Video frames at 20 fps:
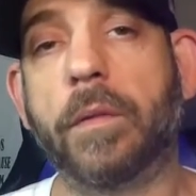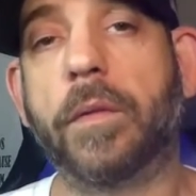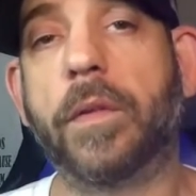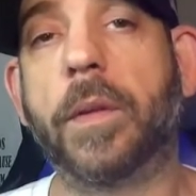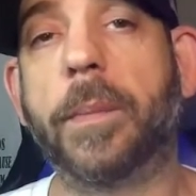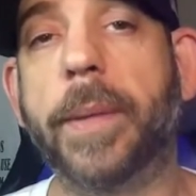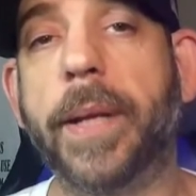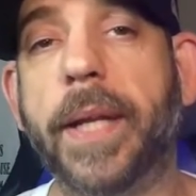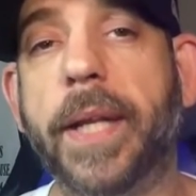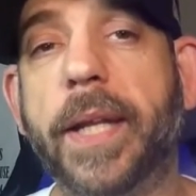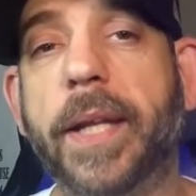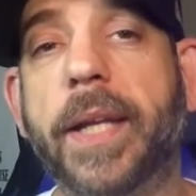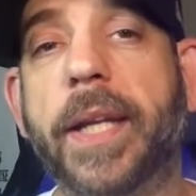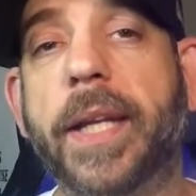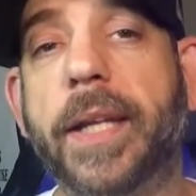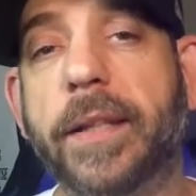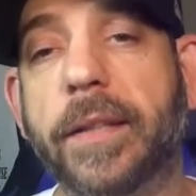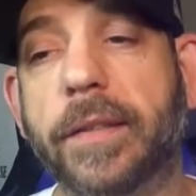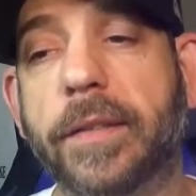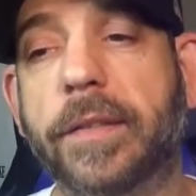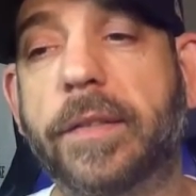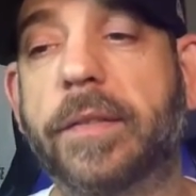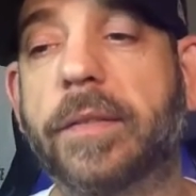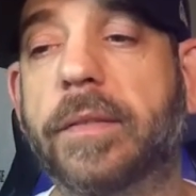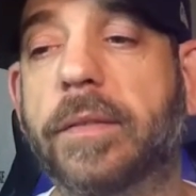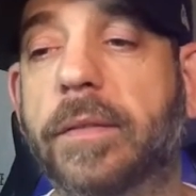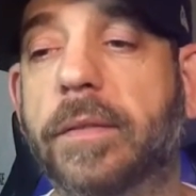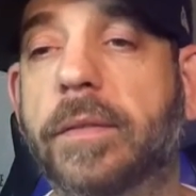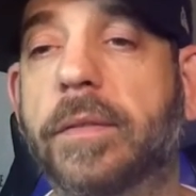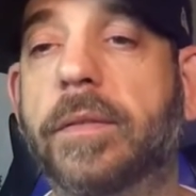the media
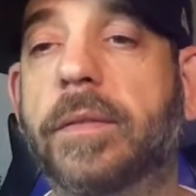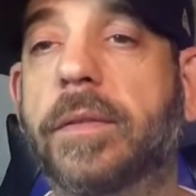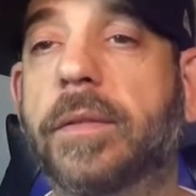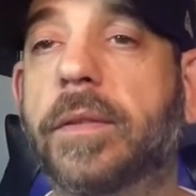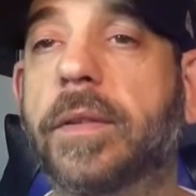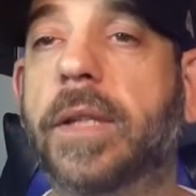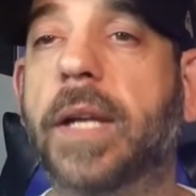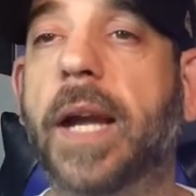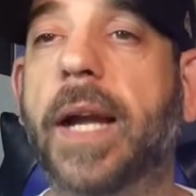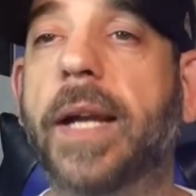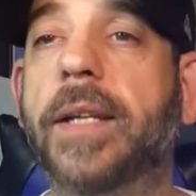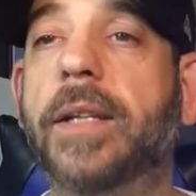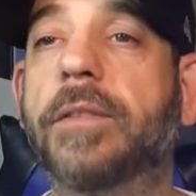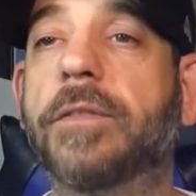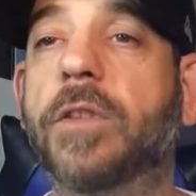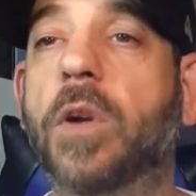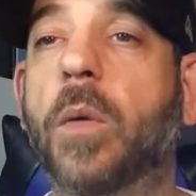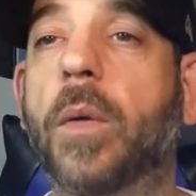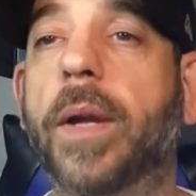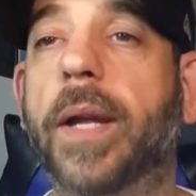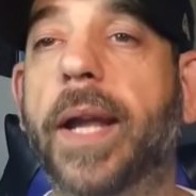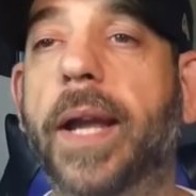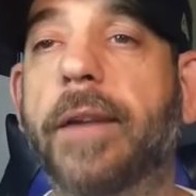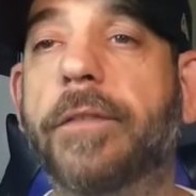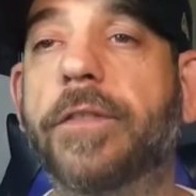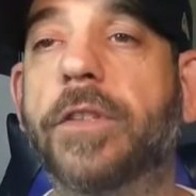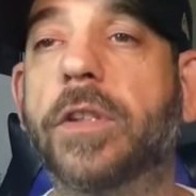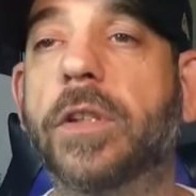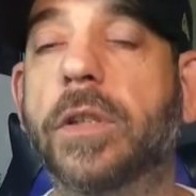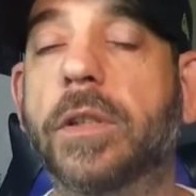is kind of going
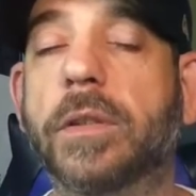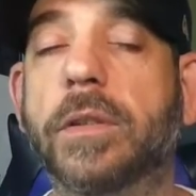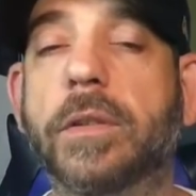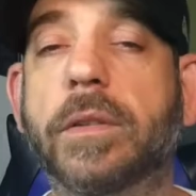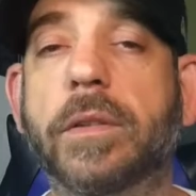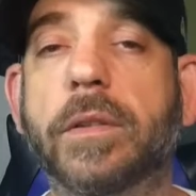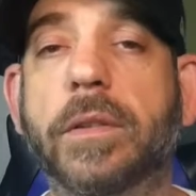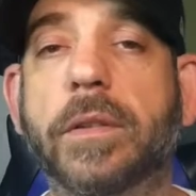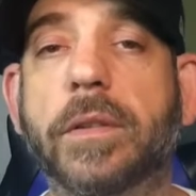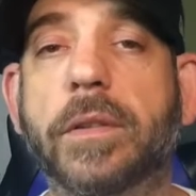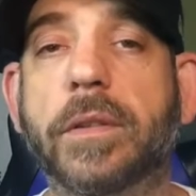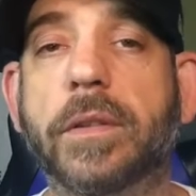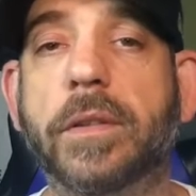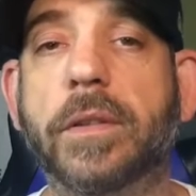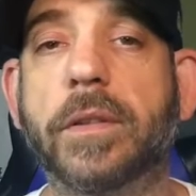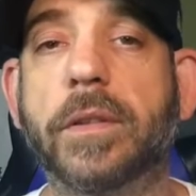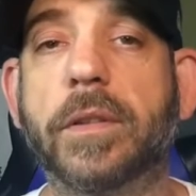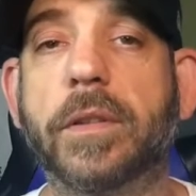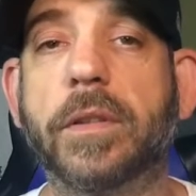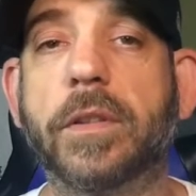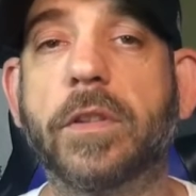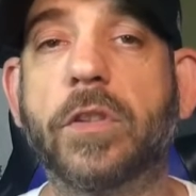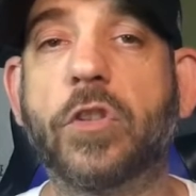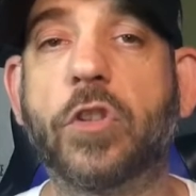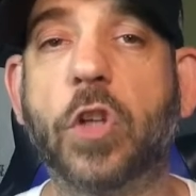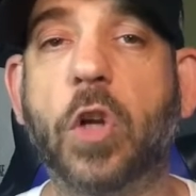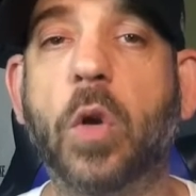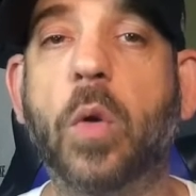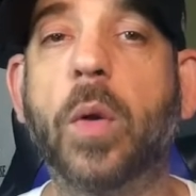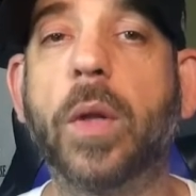after
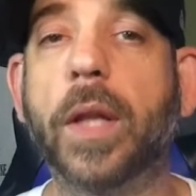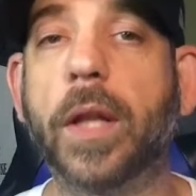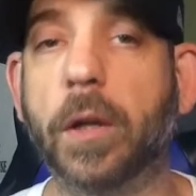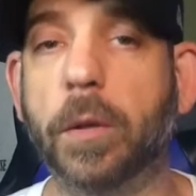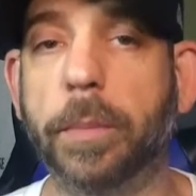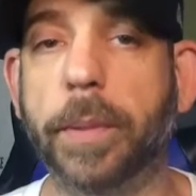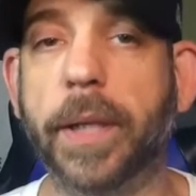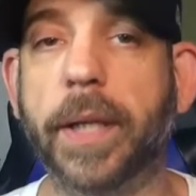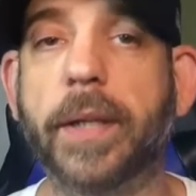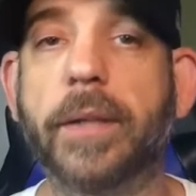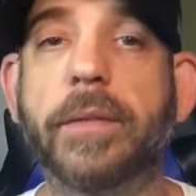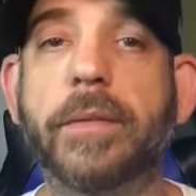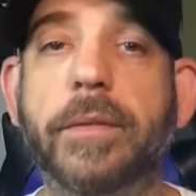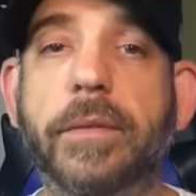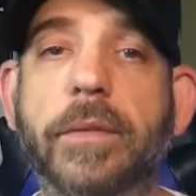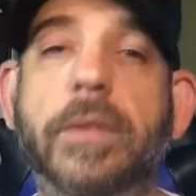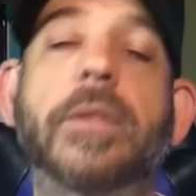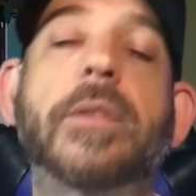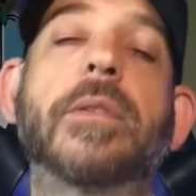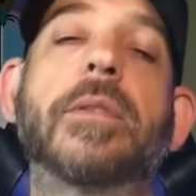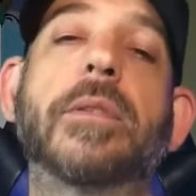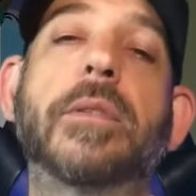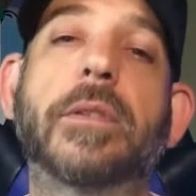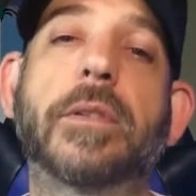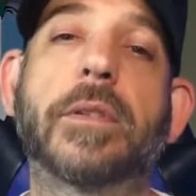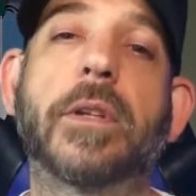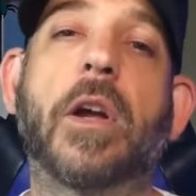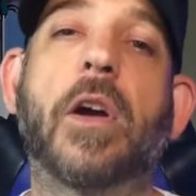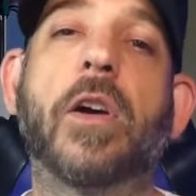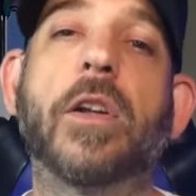Joe a little bit
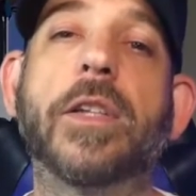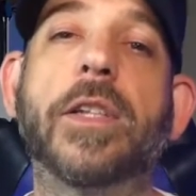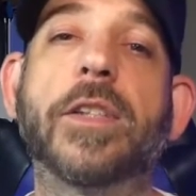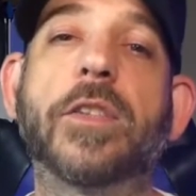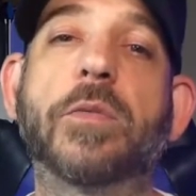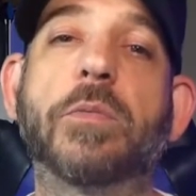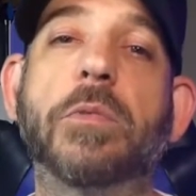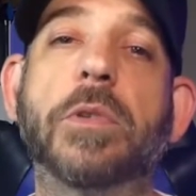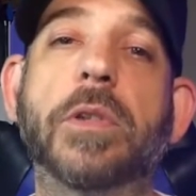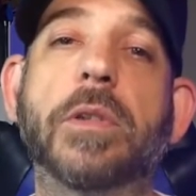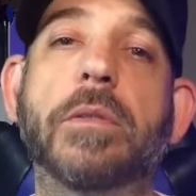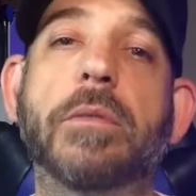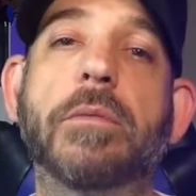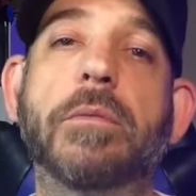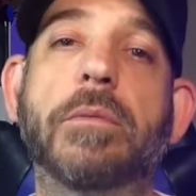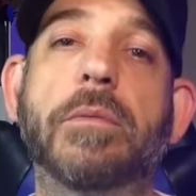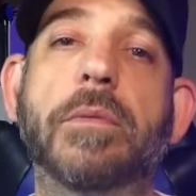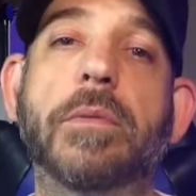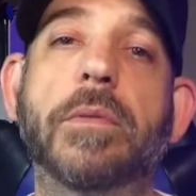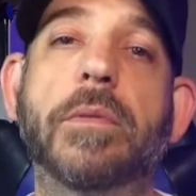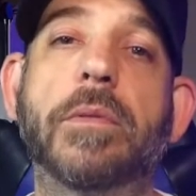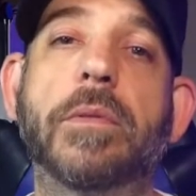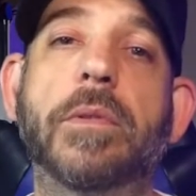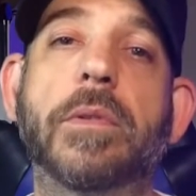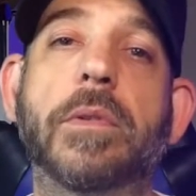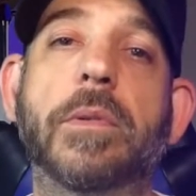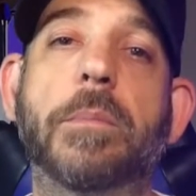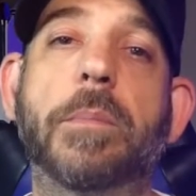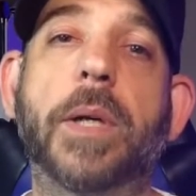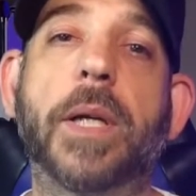on this one.
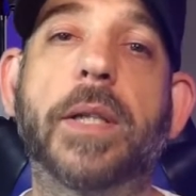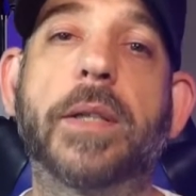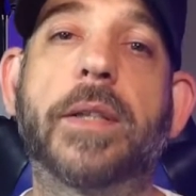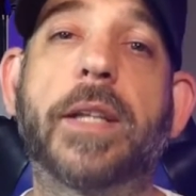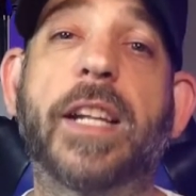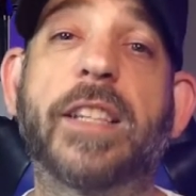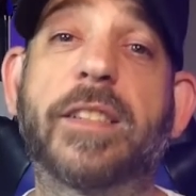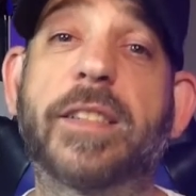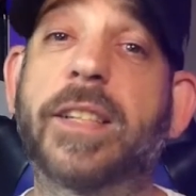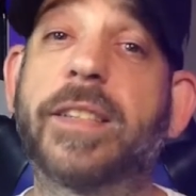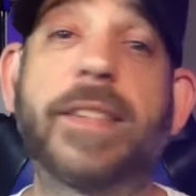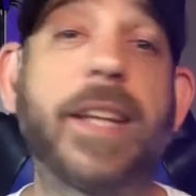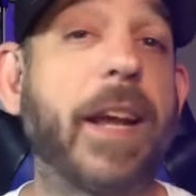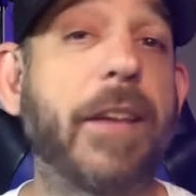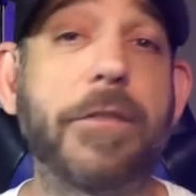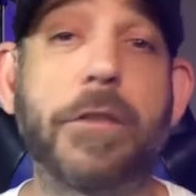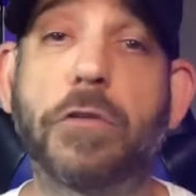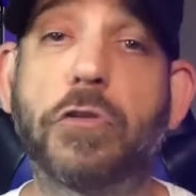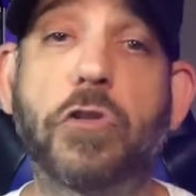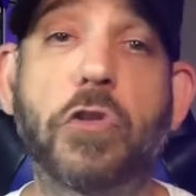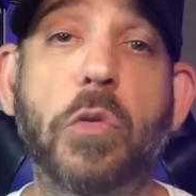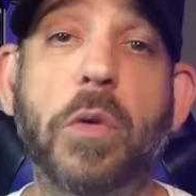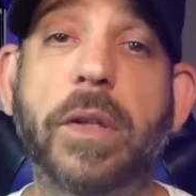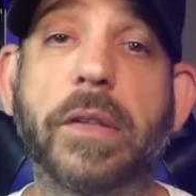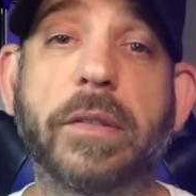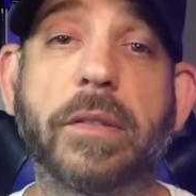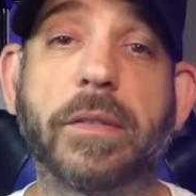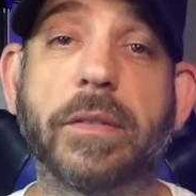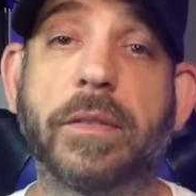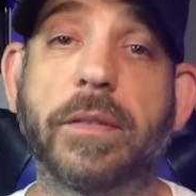But that's because they have no
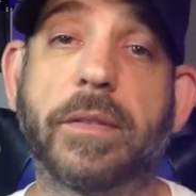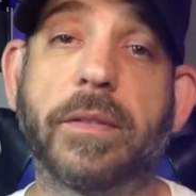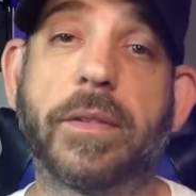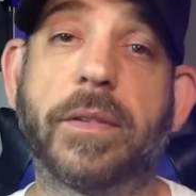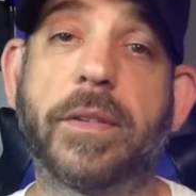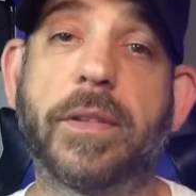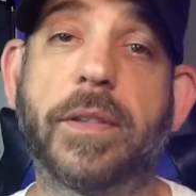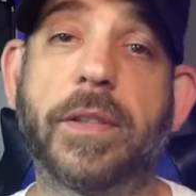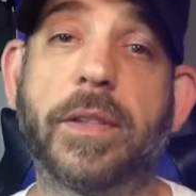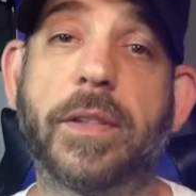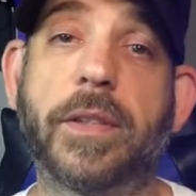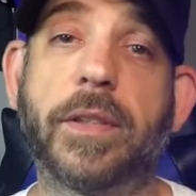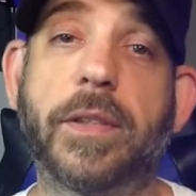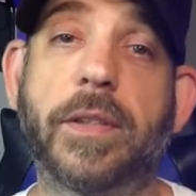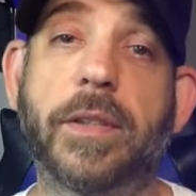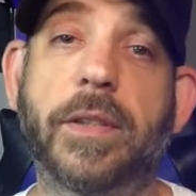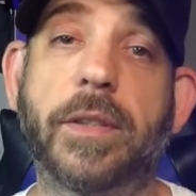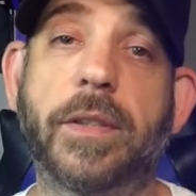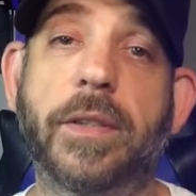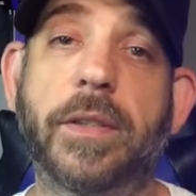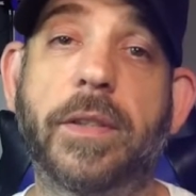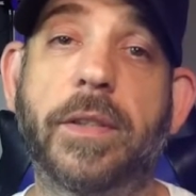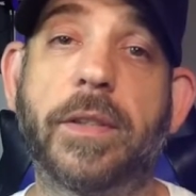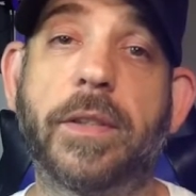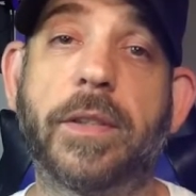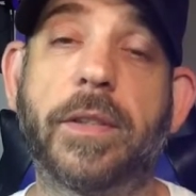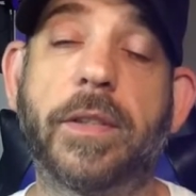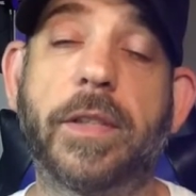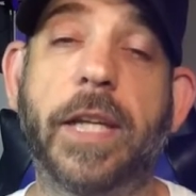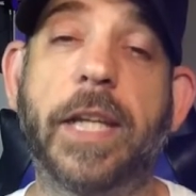choice.
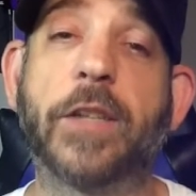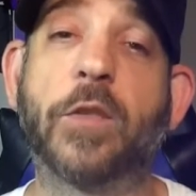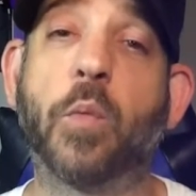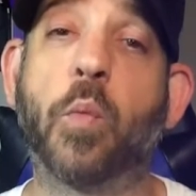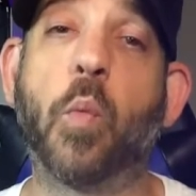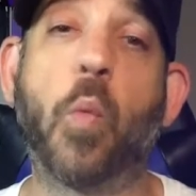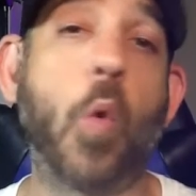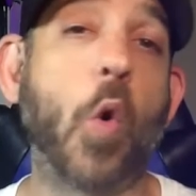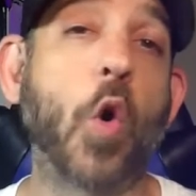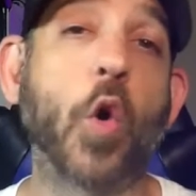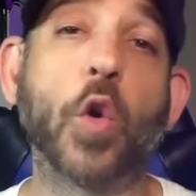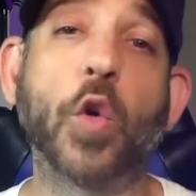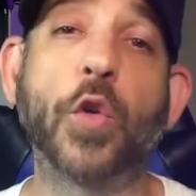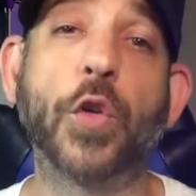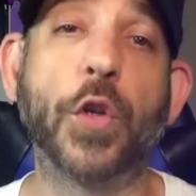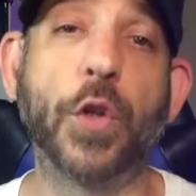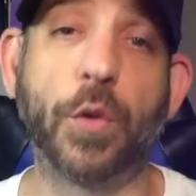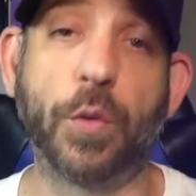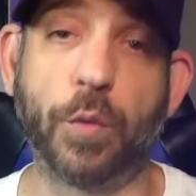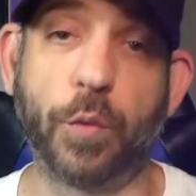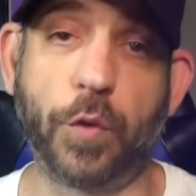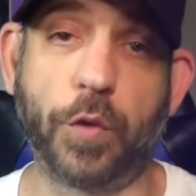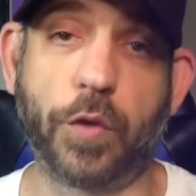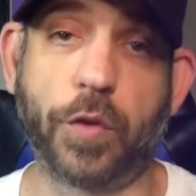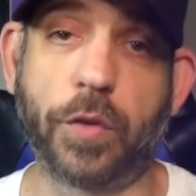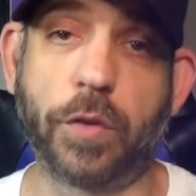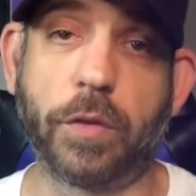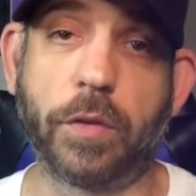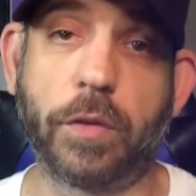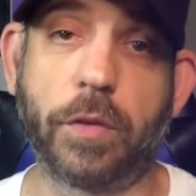It's world
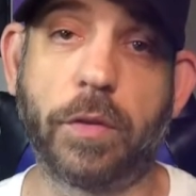news.